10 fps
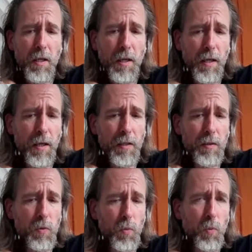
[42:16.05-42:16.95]

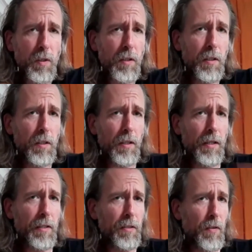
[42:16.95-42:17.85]
and we
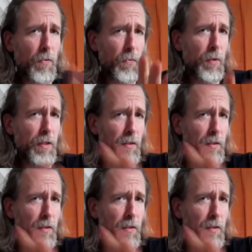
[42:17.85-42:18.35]
had a thread